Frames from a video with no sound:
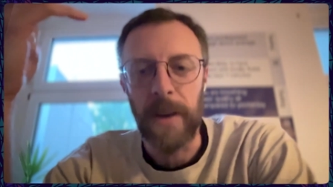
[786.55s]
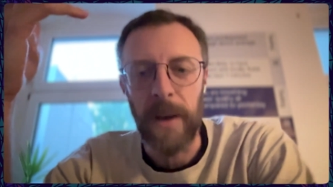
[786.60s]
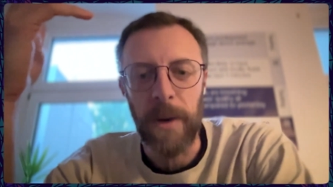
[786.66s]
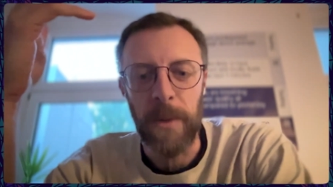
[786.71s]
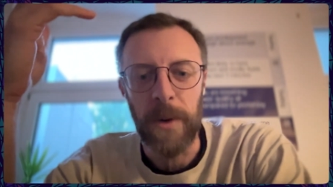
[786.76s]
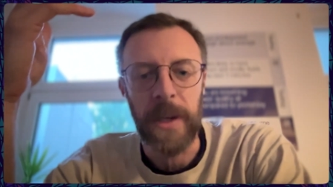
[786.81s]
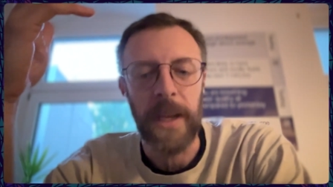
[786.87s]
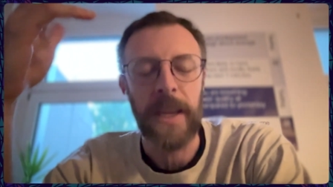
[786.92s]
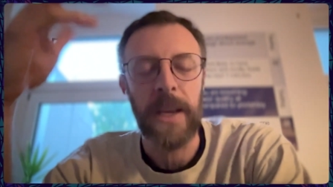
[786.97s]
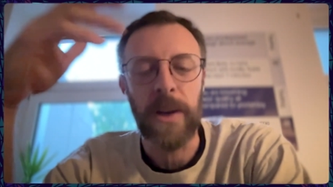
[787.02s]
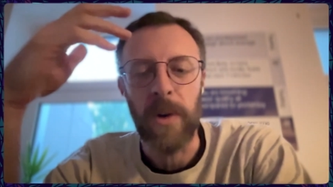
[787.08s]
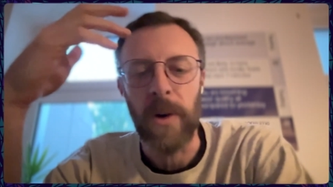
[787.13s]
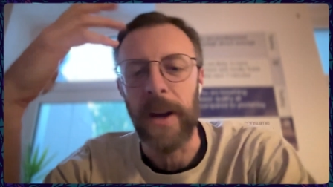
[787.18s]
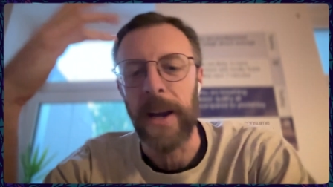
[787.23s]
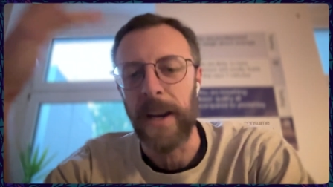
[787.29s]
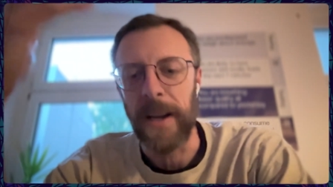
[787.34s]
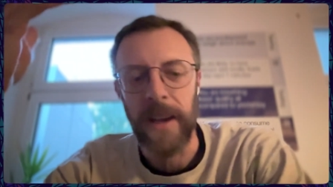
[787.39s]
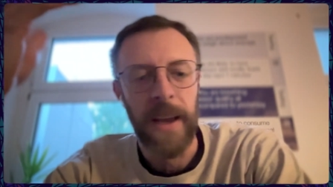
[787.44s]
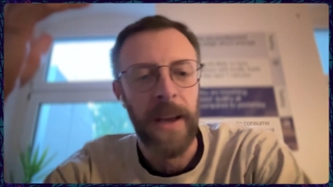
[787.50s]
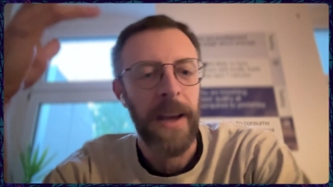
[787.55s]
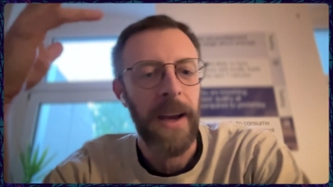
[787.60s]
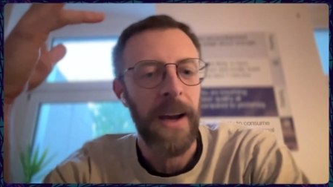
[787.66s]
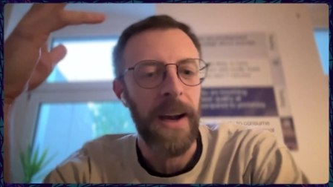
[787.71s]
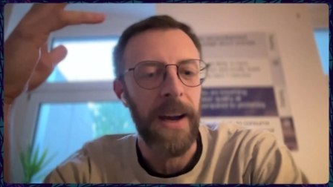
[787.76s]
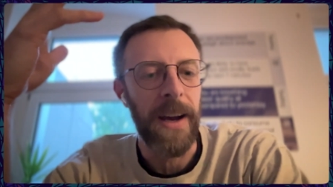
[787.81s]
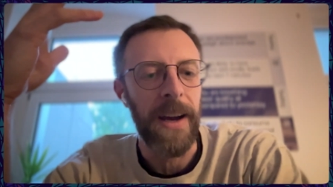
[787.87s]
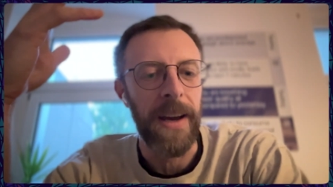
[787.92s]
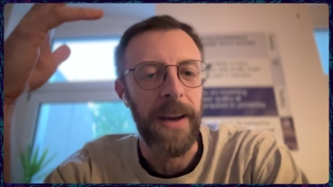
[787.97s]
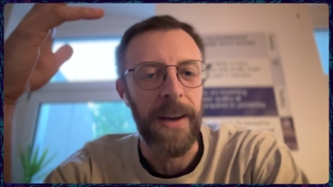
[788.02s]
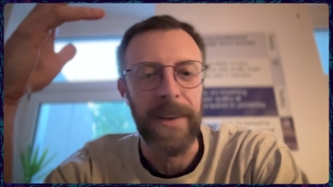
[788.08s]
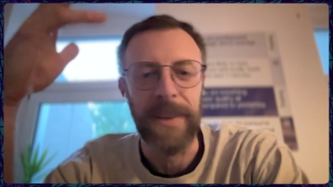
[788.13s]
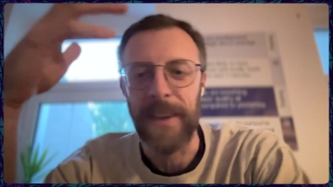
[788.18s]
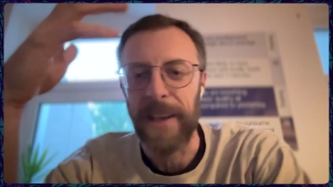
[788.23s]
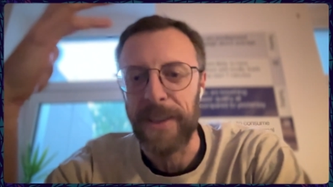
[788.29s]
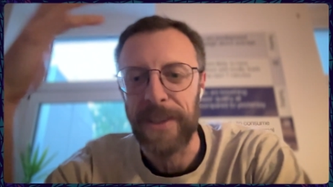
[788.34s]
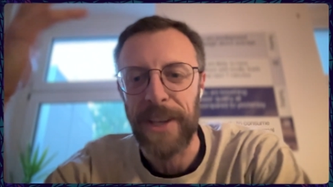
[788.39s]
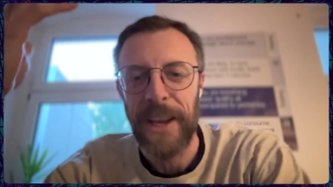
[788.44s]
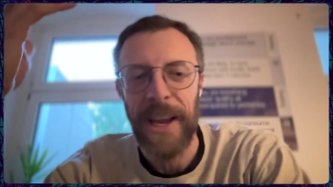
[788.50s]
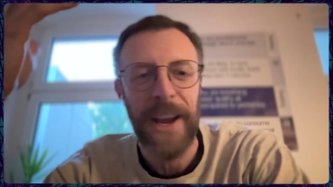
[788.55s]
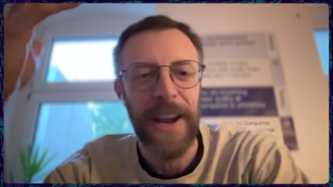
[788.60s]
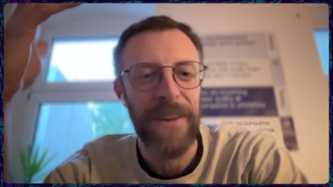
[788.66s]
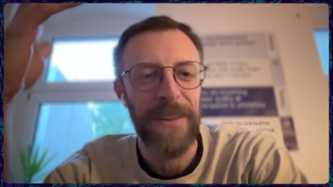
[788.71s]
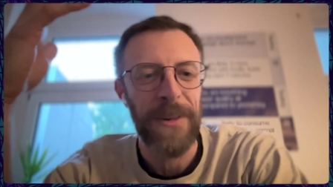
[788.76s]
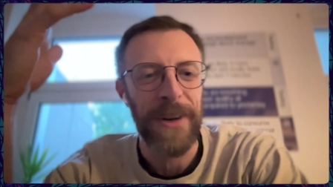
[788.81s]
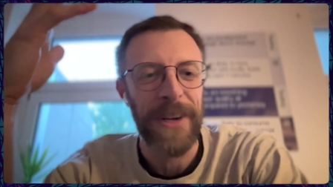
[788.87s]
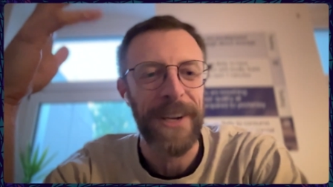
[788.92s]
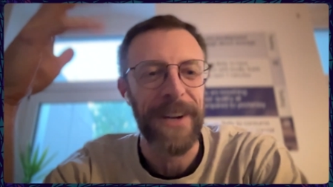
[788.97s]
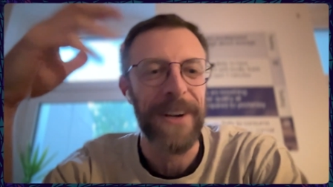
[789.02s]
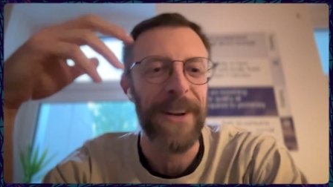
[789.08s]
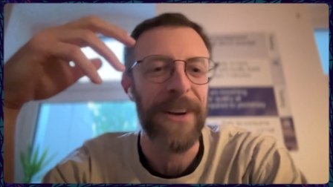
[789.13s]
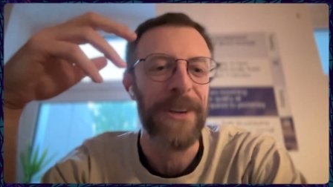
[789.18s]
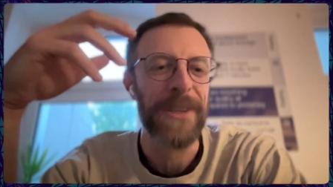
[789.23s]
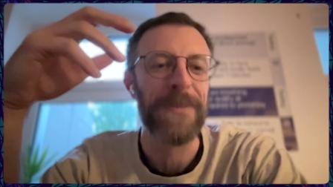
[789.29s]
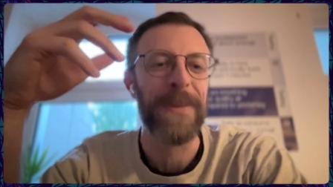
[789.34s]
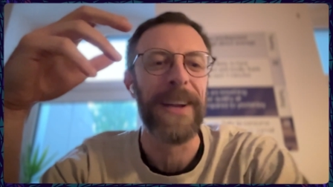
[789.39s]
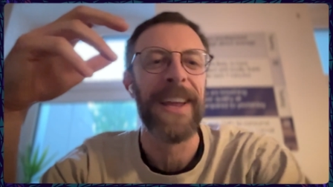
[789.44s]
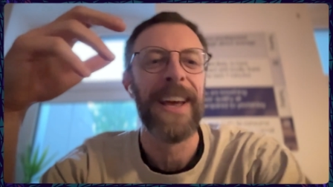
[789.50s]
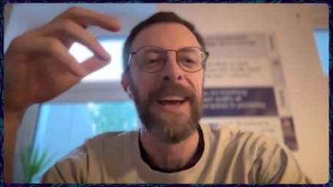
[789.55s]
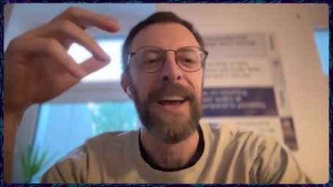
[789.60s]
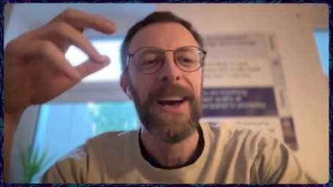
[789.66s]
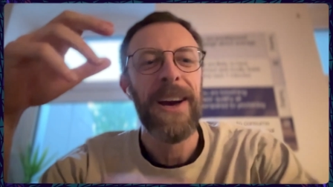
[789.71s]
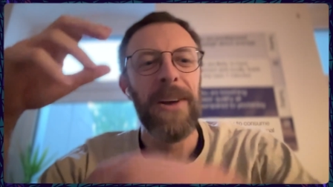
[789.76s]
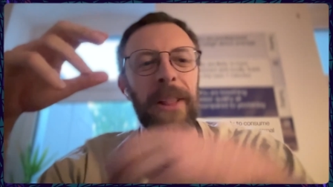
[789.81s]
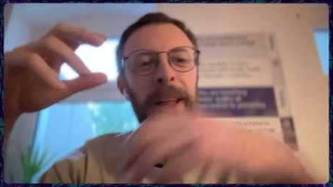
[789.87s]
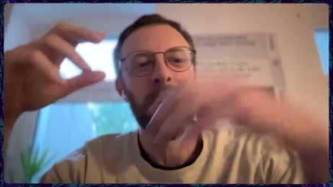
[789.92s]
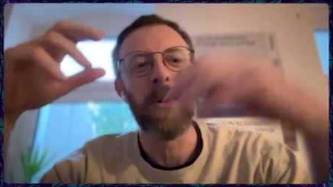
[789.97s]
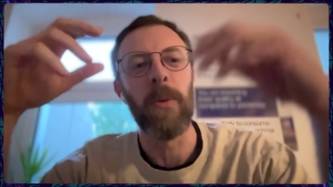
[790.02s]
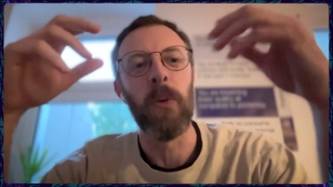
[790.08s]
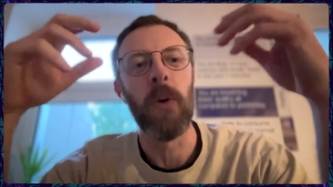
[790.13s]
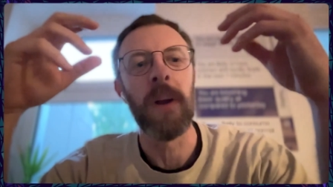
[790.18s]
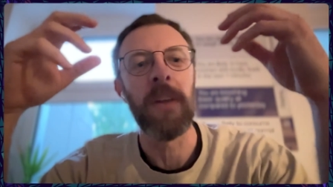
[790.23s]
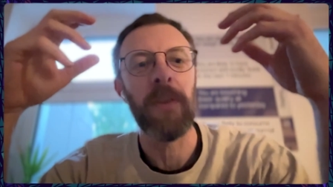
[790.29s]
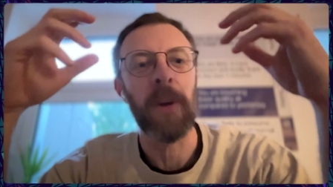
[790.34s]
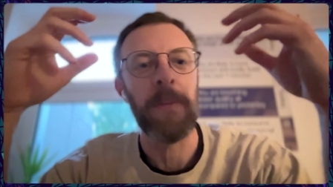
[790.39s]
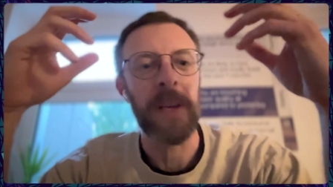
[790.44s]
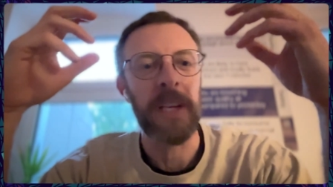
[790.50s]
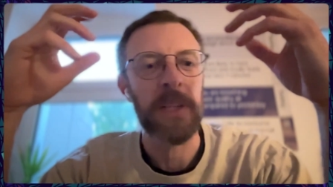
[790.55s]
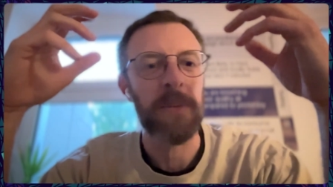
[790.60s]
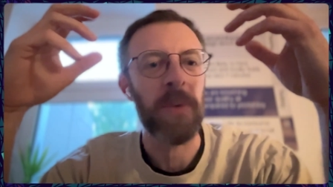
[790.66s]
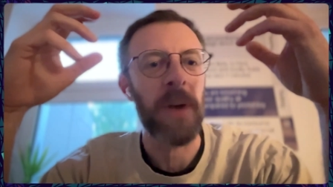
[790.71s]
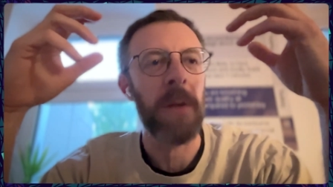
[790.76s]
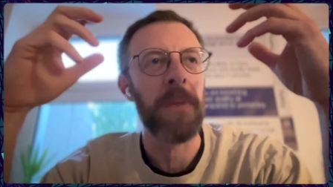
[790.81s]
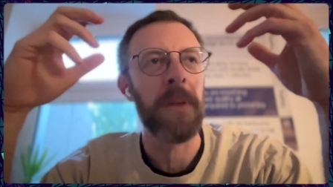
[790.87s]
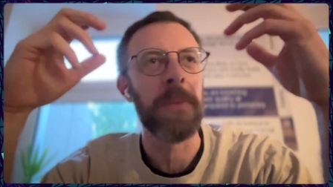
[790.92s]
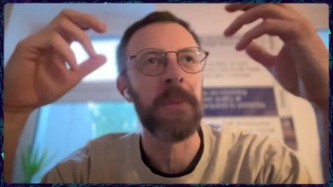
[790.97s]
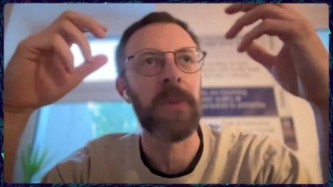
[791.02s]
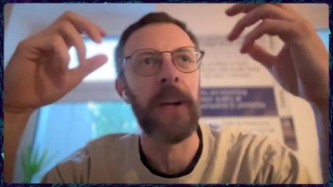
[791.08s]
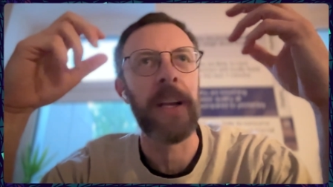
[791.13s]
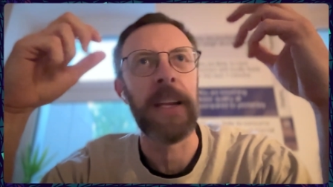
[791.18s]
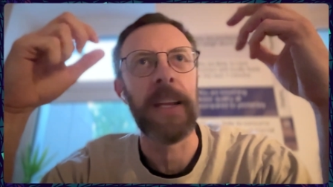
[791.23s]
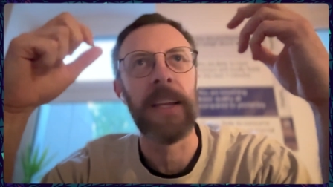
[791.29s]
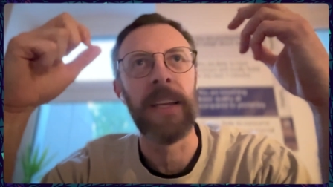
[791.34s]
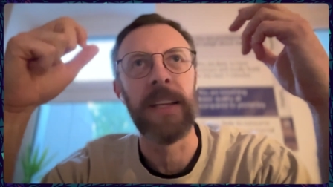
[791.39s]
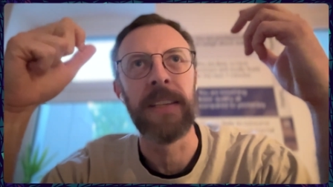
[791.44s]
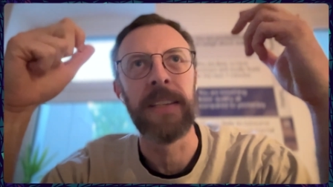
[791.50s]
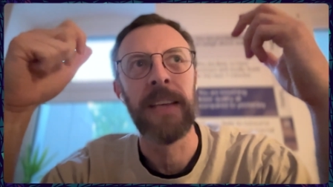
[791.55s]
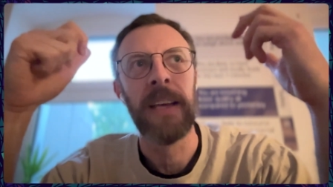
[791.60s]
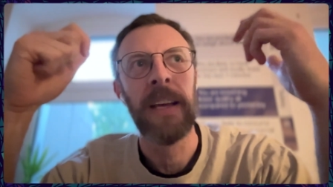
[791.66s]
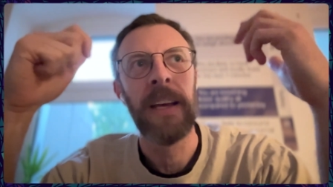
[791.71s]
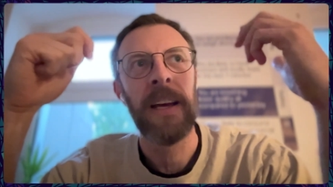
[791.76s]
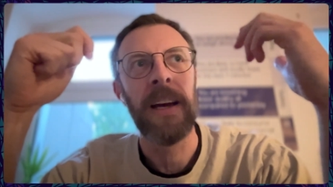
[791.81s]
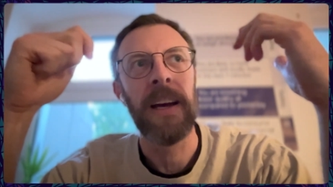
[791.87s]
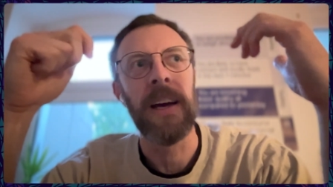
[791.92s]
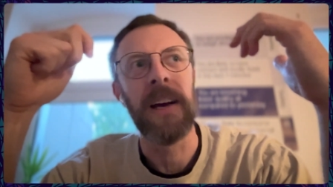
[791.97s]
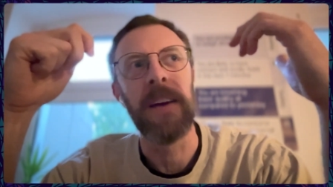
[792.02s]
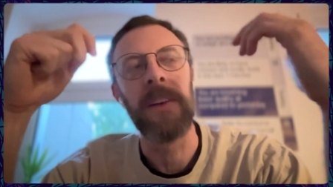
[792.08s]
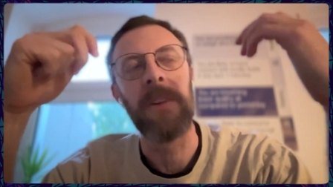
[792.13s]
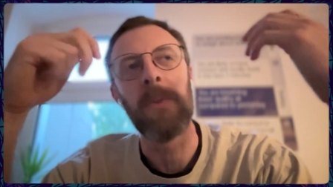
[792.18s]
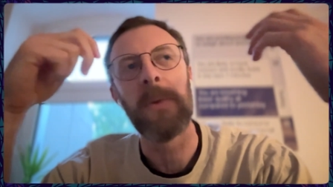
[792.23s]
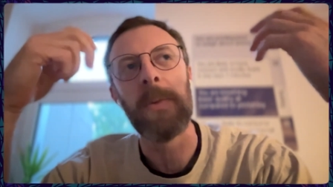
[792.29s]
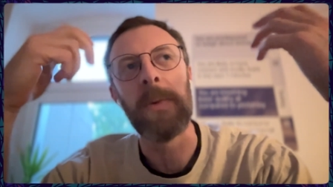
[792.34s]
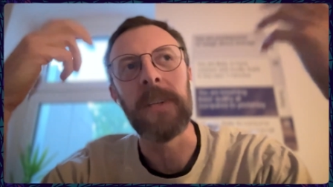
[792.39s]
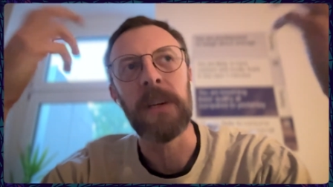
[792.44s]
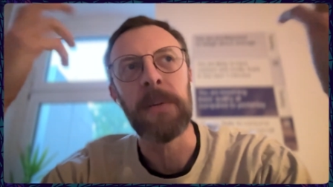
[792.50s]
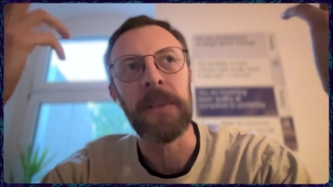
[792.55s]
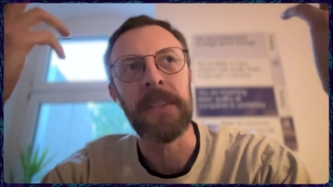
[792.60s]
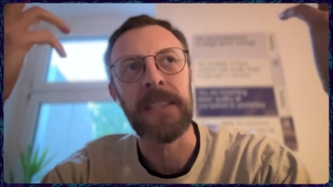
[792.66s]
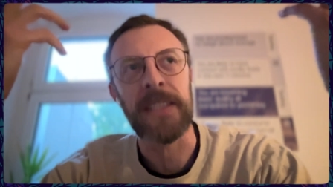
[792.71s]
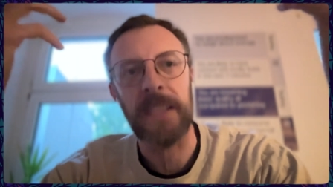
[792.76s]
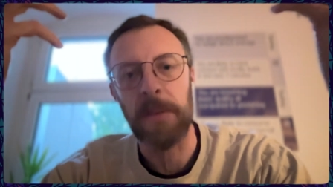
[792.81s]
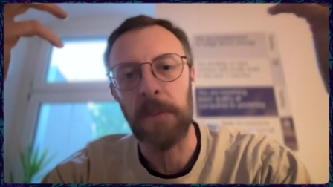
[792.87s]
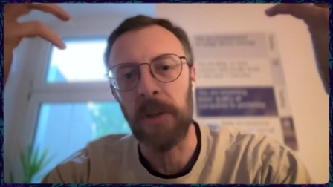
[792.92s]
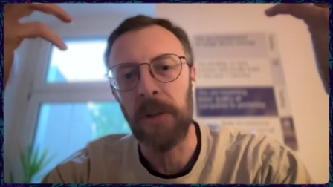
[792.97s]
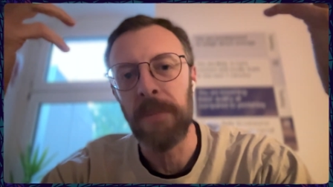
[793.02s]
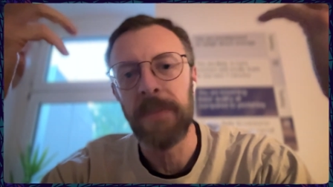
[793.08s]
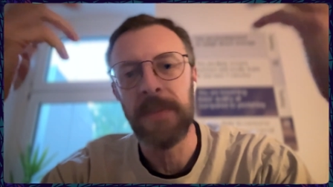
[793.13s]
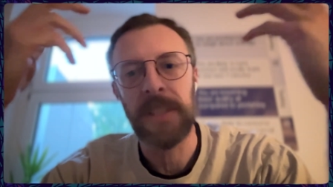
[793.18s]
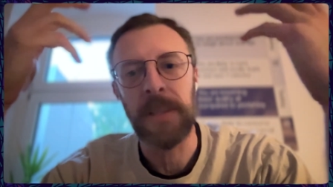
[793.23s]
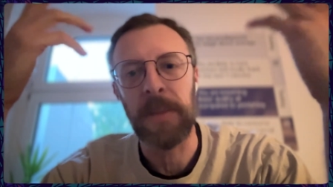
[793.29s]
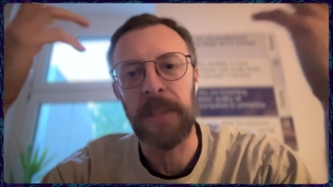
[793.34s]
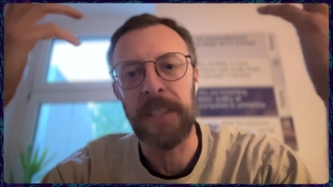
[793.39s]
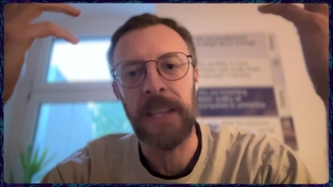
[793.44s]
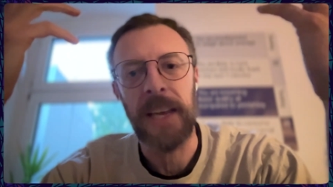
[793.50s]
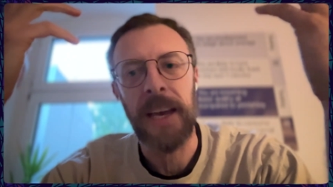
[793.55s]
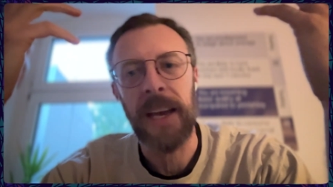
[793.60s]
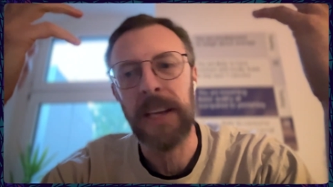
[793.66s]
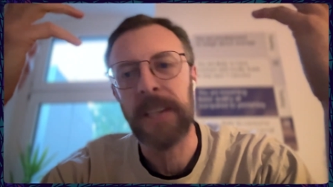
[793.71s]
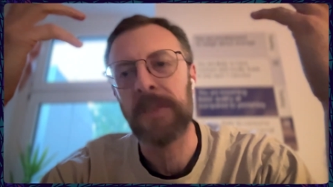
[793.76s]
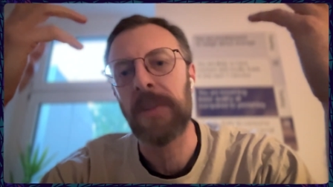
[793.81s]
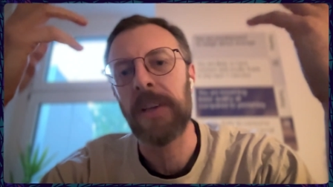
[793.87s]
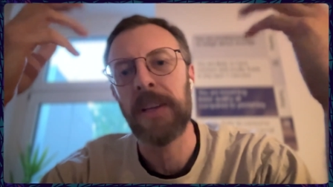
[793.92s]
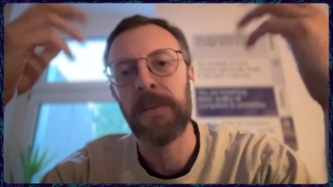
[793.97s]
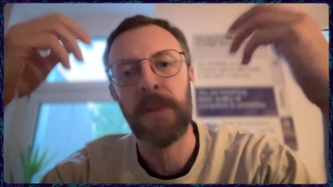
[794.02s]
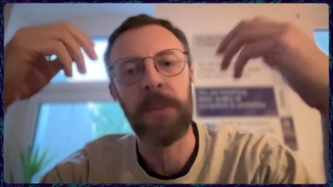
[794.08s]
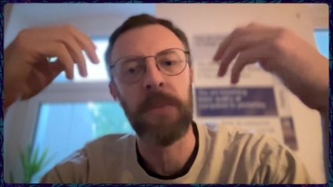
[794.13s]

I work at Gitcoin, as everyone here knows, but like one of our biggest problems, right, is we talk about civil attacks, right?